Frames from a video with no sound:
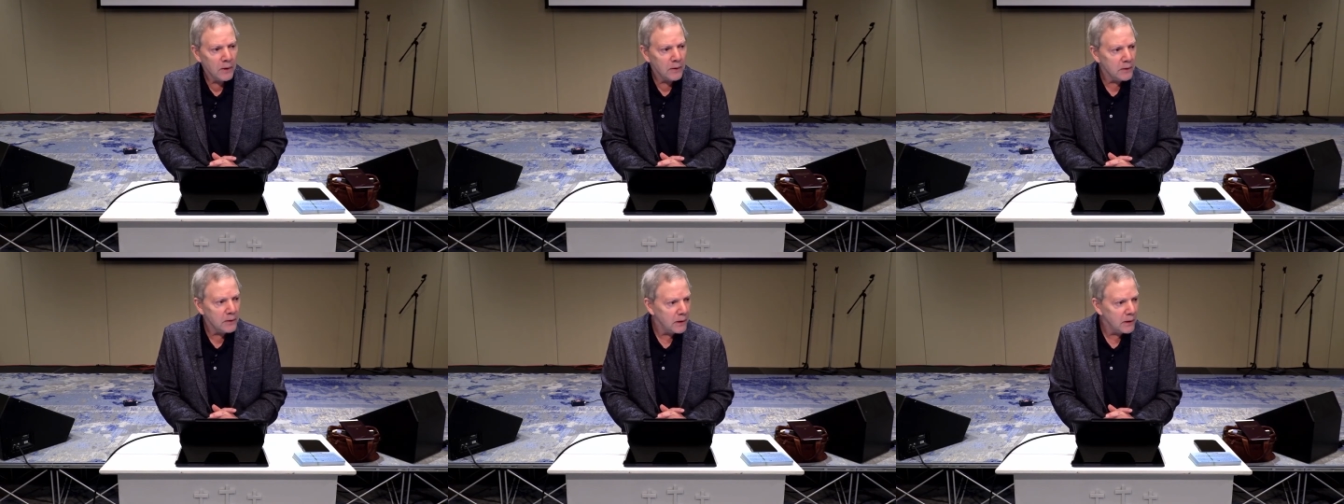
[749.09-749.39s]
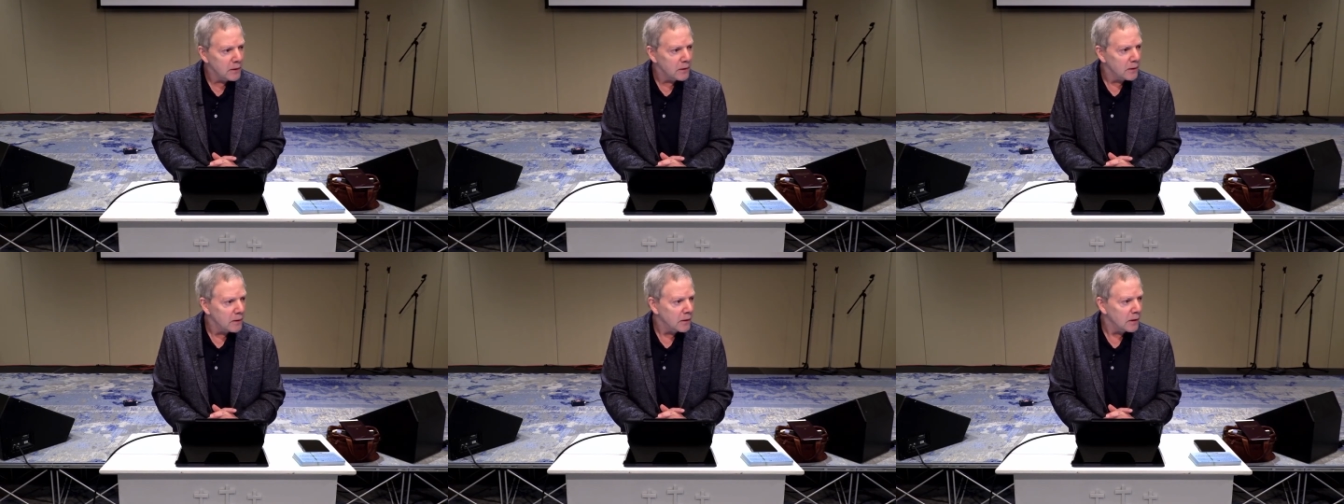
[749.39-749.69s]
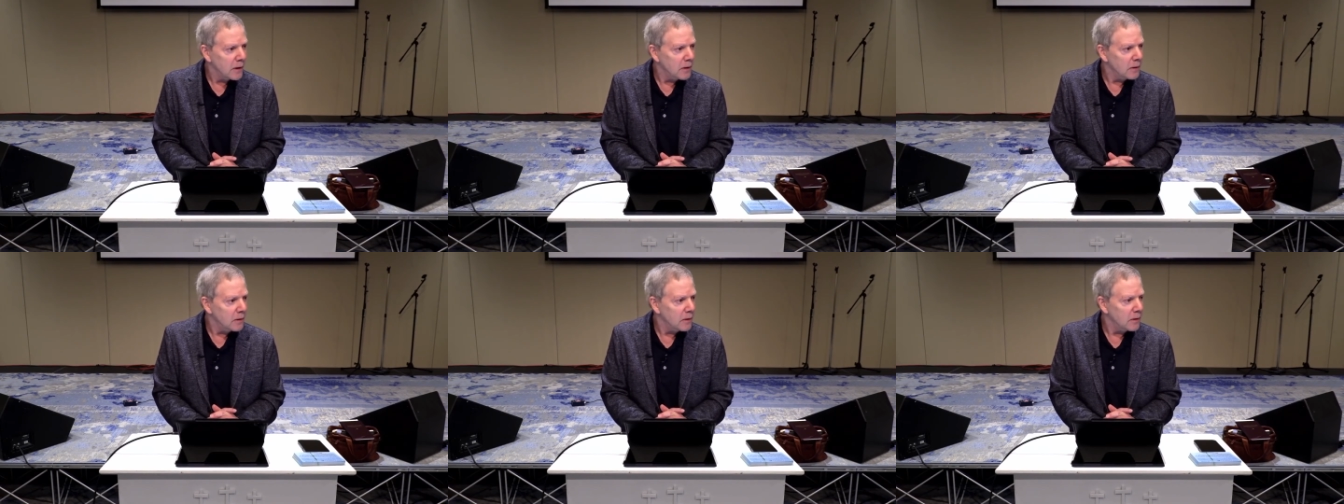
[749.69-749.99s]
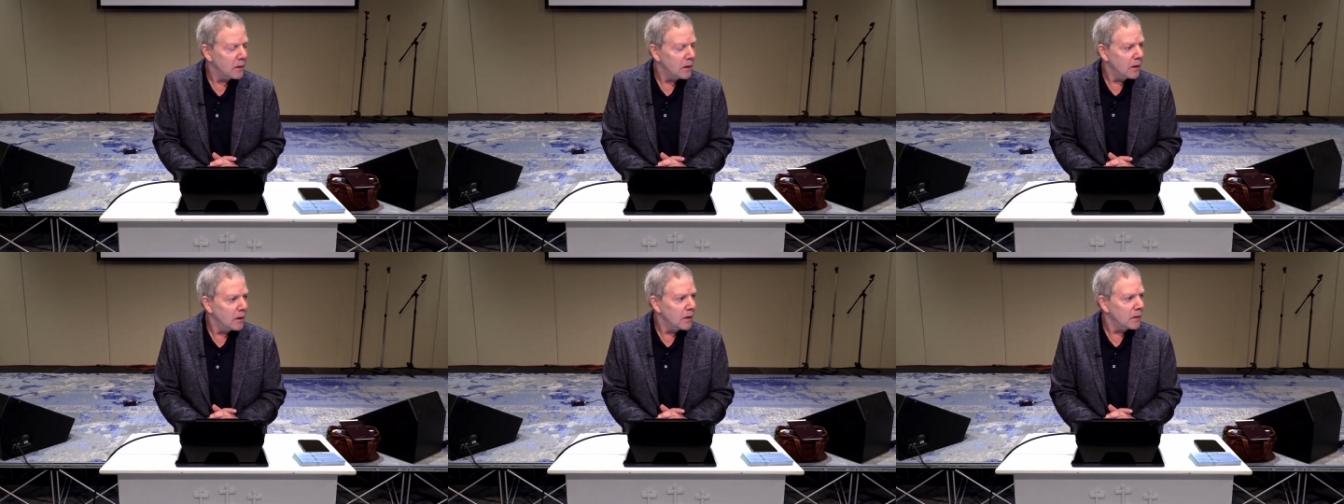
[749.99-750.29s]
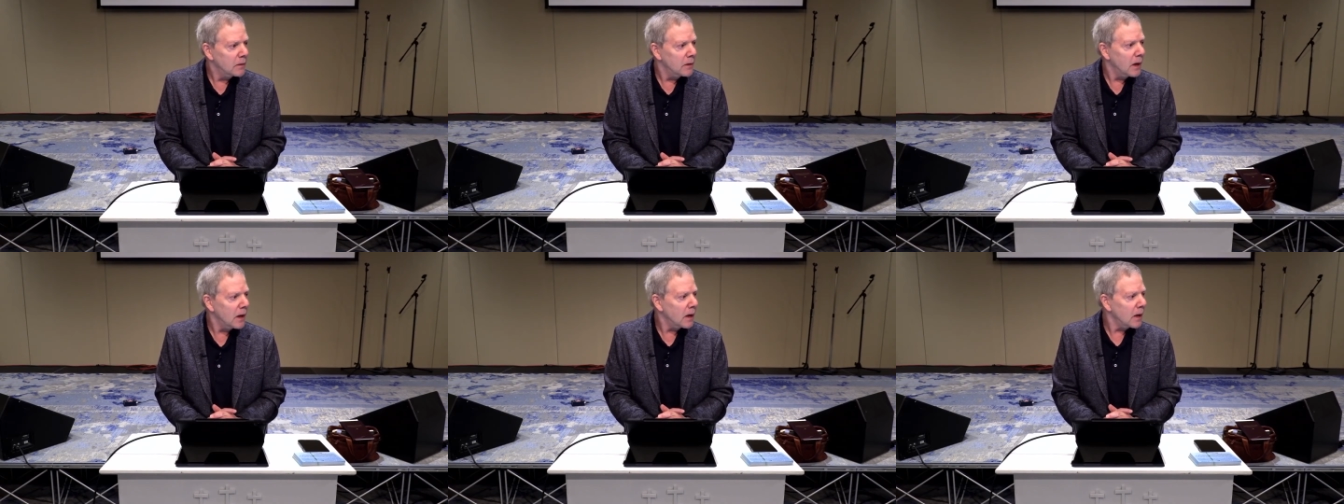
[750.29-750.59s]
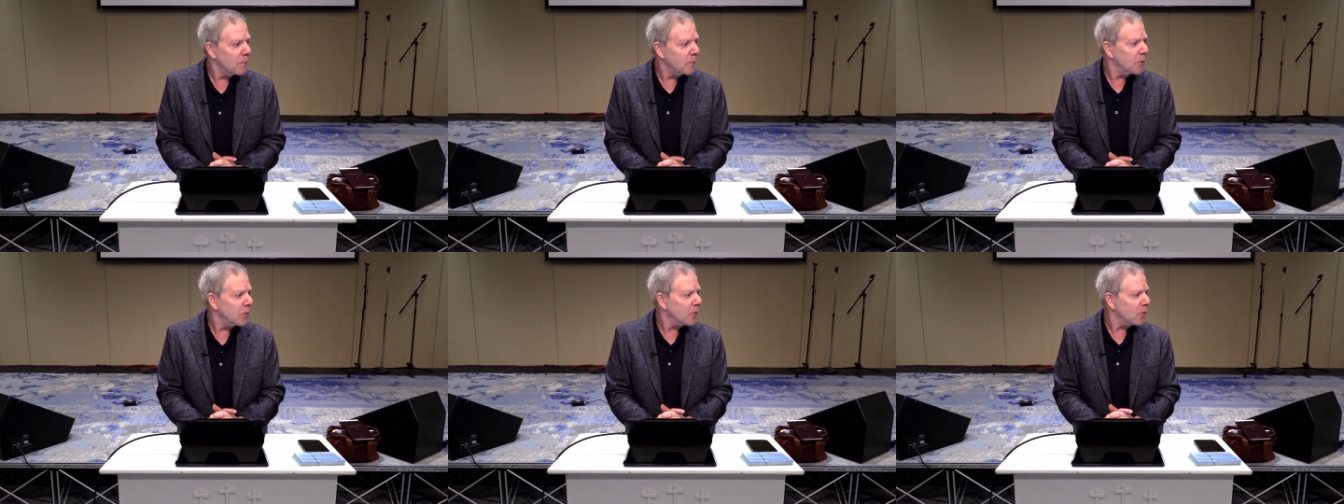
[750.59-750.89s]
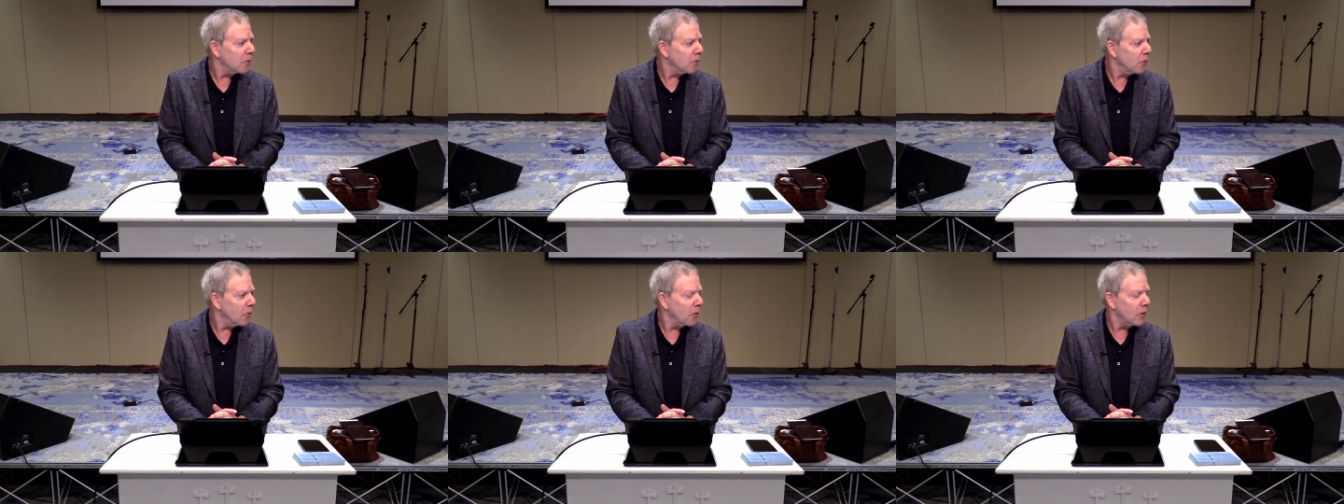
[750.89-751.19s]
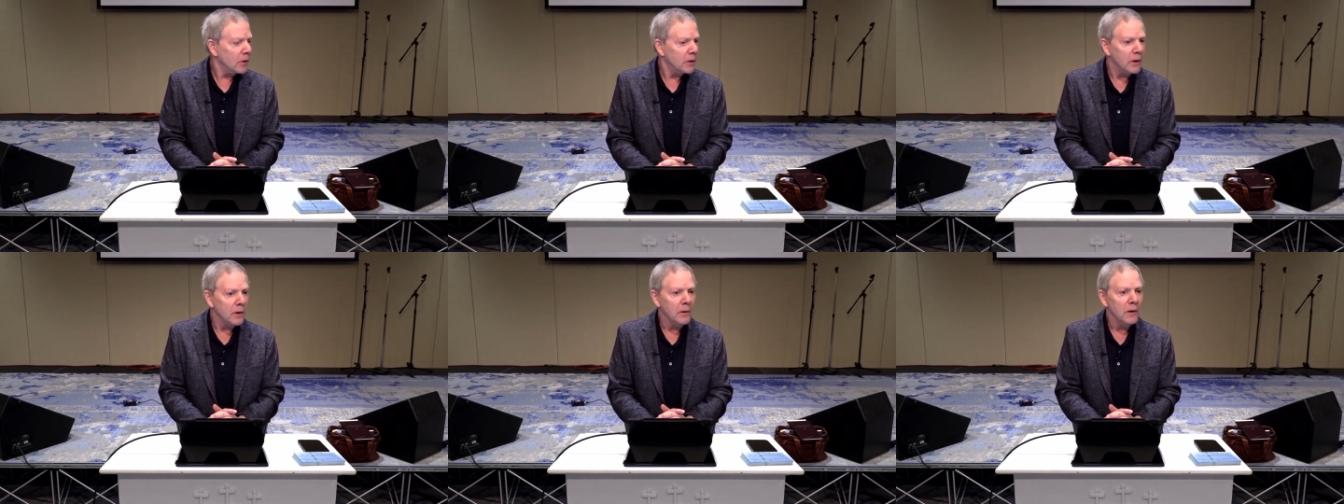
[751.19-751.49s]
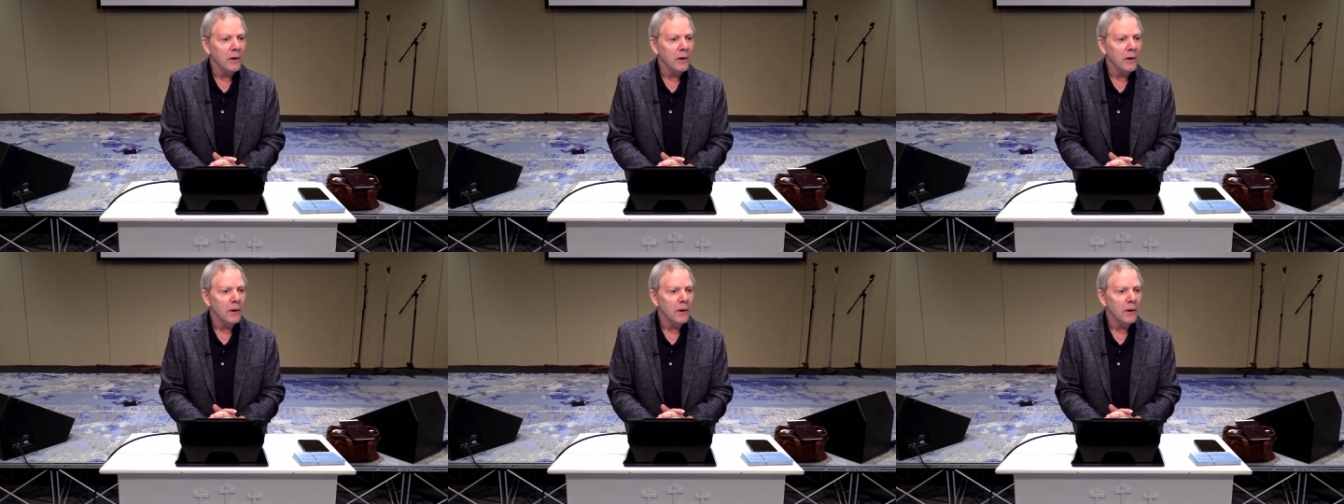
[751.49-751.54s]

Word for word: Jesus says, take up your cross.